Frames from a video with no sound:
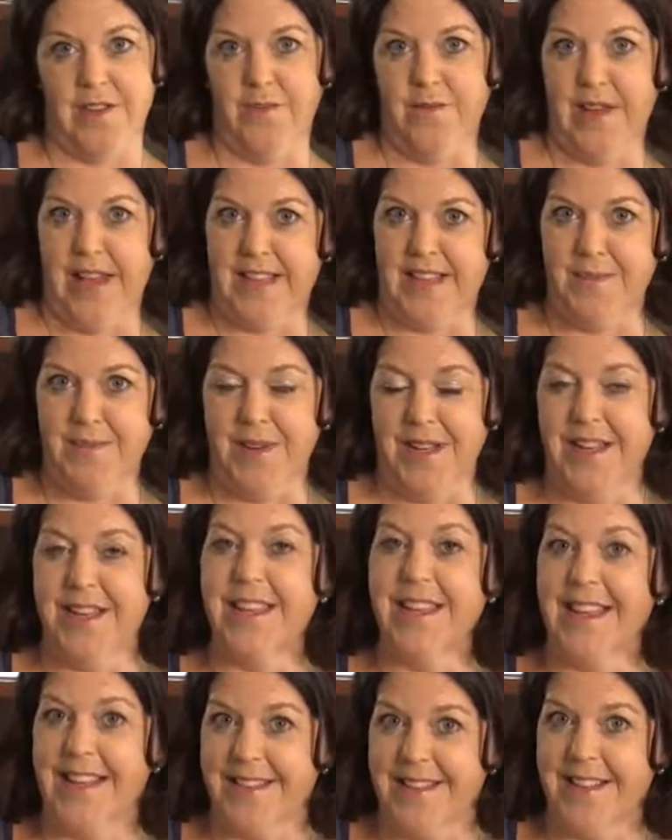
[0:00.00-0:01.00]
investment
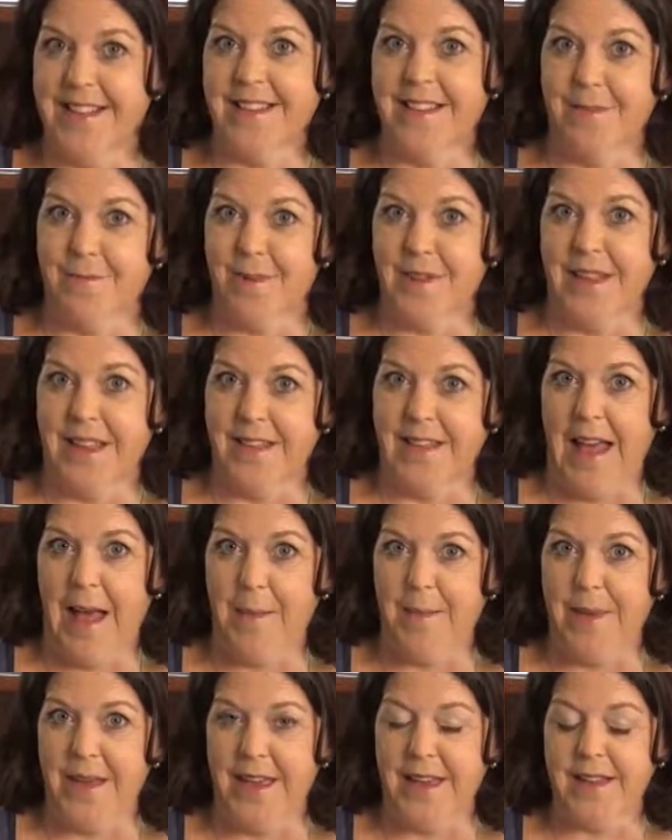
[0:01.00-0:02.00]
isn't really
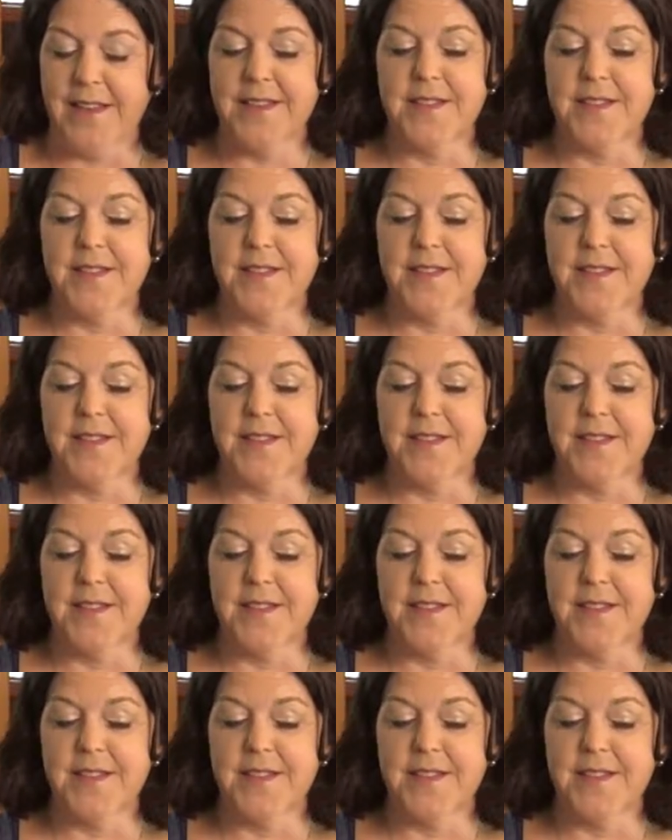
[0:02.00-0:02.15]
that big.